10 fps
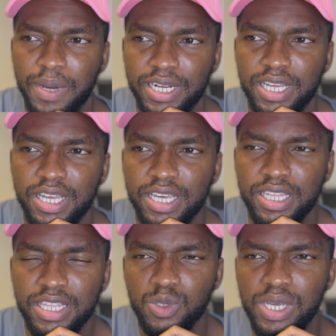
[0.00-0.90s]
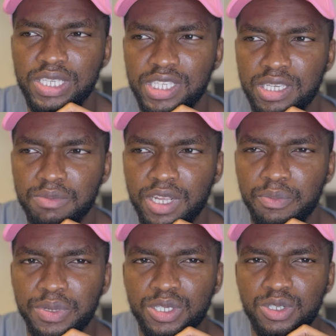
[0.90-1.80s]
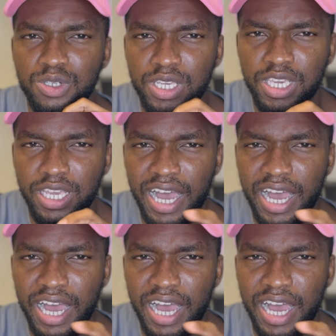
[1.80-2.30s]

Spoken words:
But this one seemed a bit tricky.